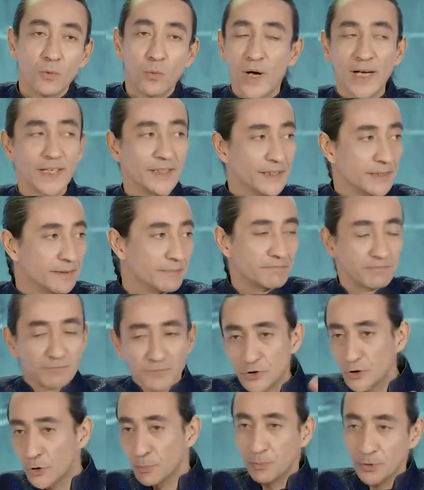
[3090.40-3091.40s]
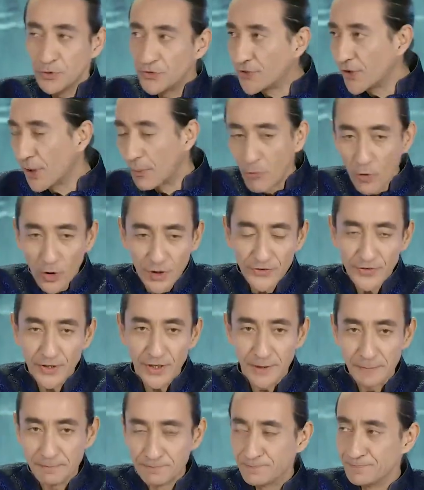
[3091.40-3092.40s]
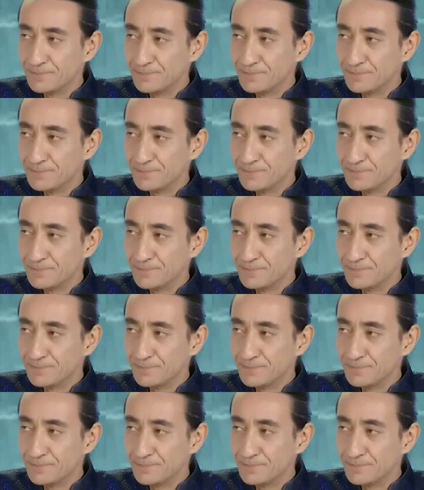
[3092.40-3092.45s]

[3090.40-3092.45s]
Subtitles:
when you put some water.